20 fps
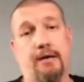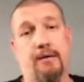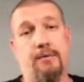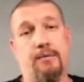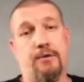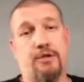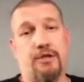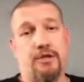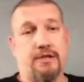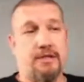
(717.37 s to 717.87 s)

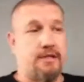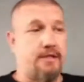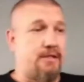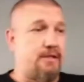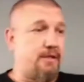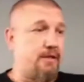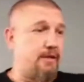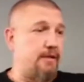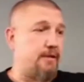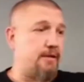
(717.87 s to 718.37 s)
We just
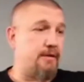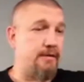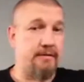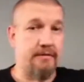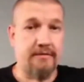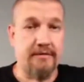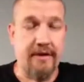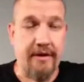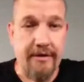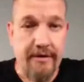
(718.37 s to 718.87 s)

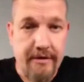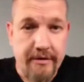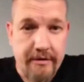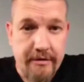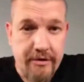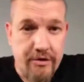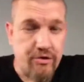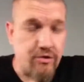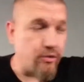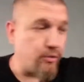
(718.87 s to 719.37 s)

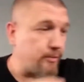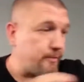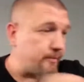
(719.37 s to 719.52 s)
technical issue,